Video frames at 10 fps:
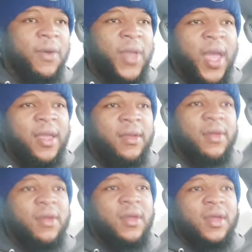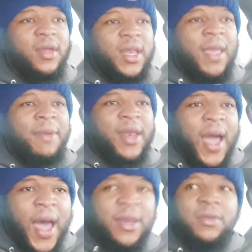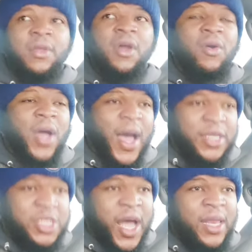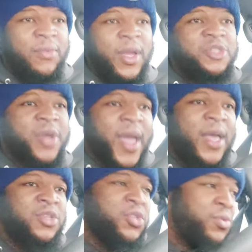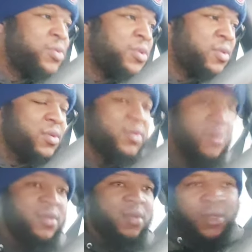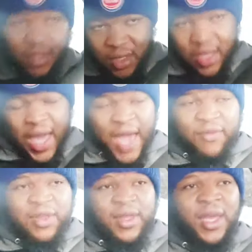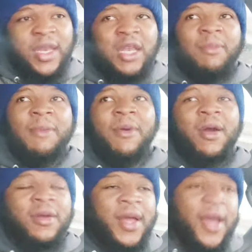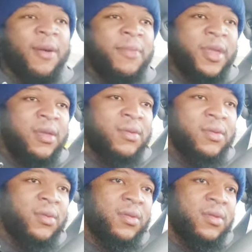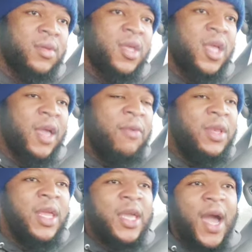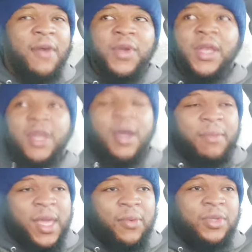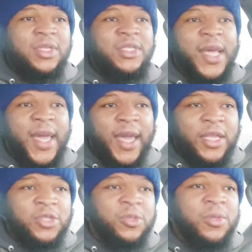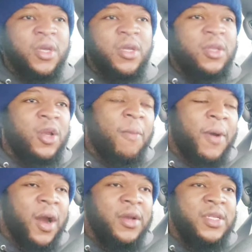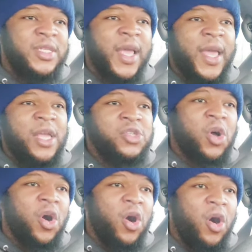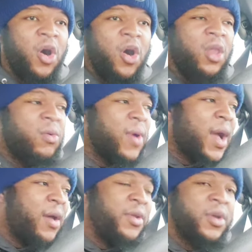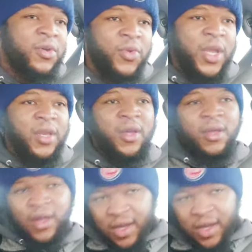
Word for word: Okay? They've been hot, you know, hot Jolly Rancher ass juice. Everything need to be burned out, man. And we need Kyrie to come in with the sage and, you know, burn the sage all around the arena,